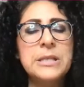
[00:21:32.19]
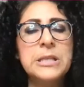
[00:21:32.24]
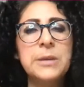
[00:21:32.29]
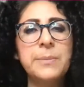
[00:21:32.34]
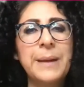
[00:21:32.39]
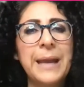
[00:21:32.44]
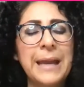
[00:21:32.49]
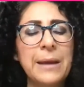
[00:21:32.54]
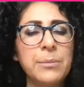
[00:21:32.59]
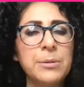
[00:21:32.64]
to
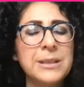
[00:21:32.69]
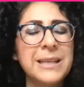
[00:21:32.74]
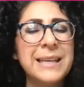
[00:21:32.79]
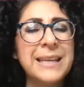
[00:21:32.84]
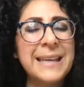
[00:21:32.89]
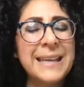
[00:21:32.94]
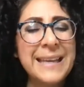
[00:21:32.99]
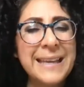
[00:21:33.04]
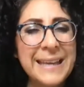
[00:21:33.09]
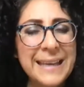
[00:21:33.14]
be able to
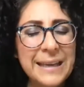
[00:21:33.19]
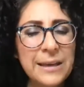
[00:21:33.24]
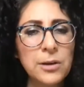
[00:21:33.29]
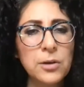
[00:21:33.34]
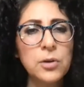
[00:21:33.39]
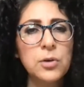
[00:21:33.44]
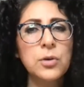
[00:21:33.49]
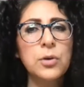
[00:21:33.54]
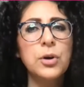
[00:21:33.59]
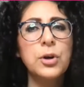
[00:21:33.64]

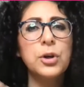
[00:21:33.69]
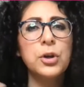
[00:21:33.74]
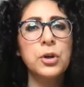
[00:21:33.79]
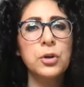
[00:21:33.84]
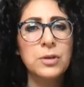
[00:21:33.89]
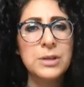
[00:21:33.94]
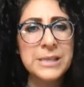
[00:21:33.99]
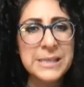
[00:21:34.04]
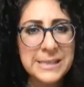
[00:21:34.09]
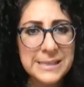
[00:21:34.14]
heal
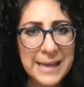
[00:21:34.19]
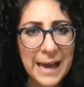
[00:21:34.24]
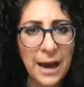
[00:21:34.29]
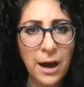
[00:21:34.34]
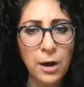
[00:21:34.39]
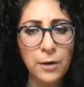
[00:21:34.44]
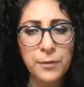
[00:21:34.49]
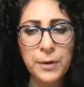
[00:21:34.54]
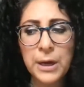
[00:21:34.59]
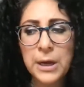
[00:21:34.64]

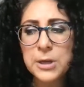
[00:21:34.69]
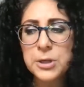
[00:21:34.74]
yourself